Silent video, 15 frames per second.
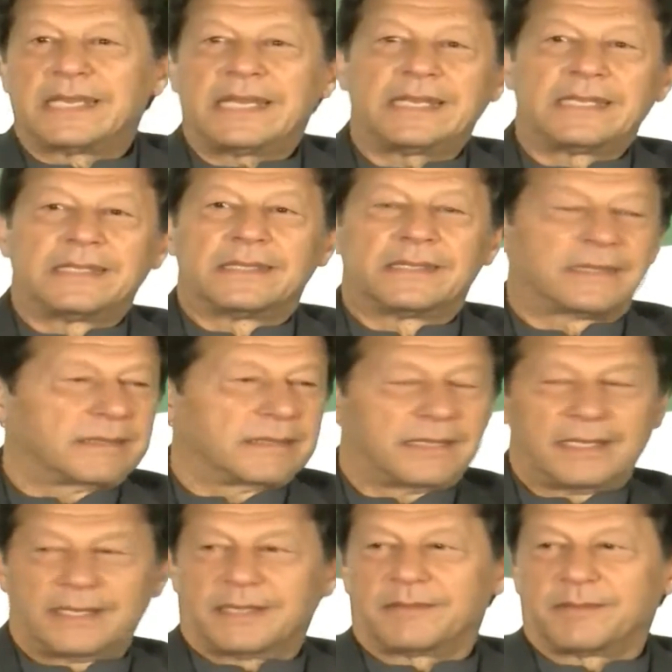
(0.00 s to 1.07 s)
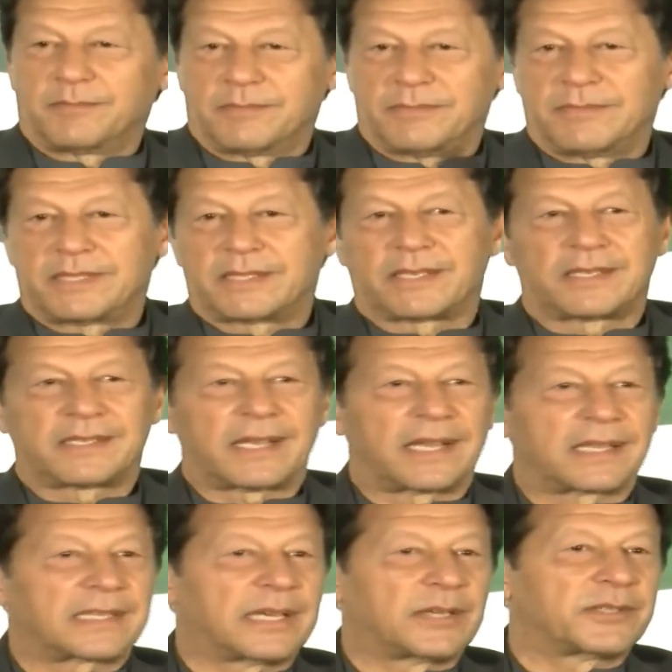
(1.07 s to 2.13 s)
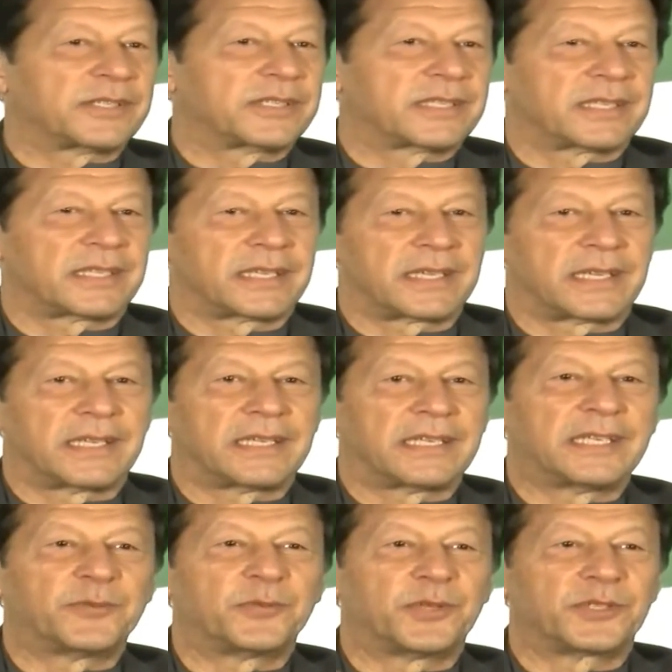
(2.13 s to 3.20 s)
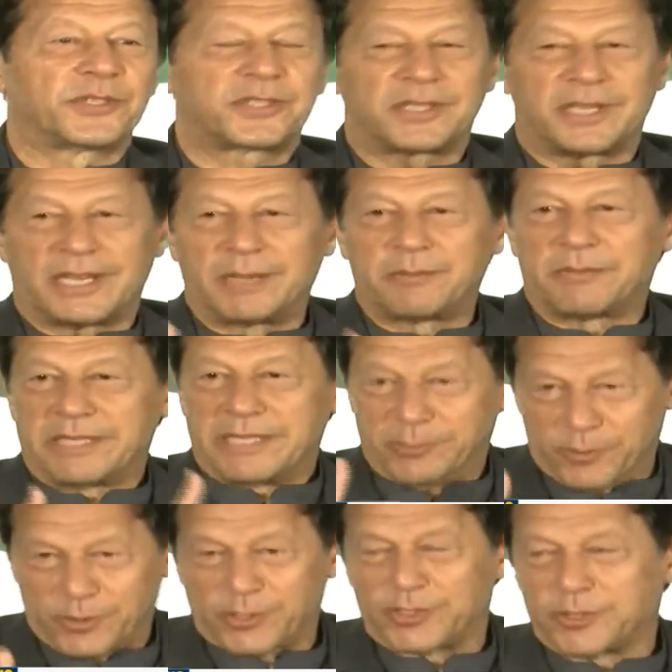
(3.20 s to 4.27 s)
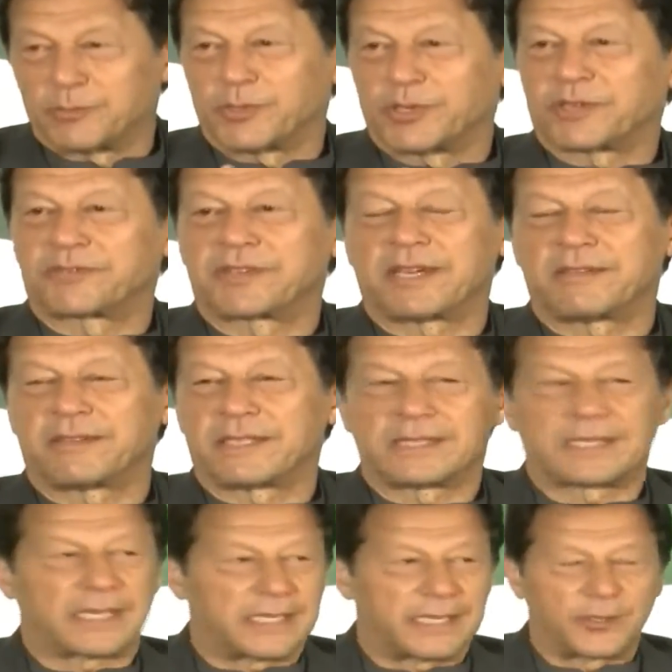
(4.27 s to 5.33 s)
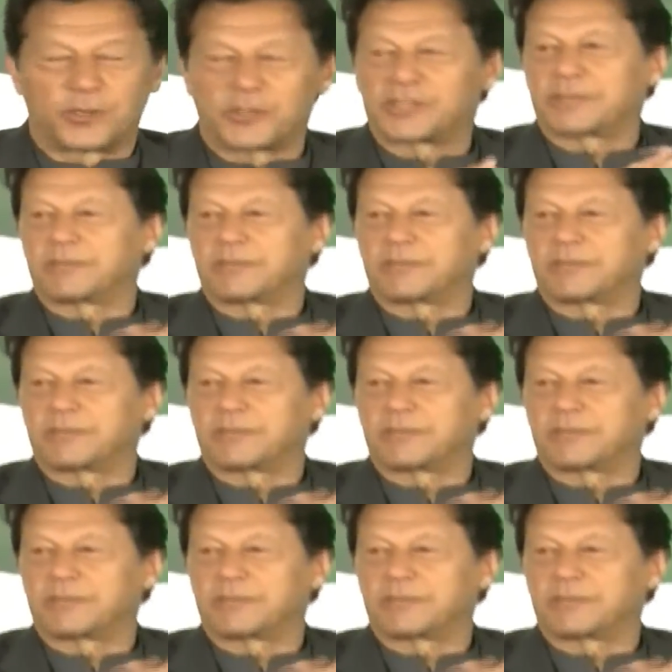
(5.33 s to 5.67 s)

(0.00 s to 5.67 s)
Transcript: And then Mr. Razak Daud is sitting here. He was on the board of governors, and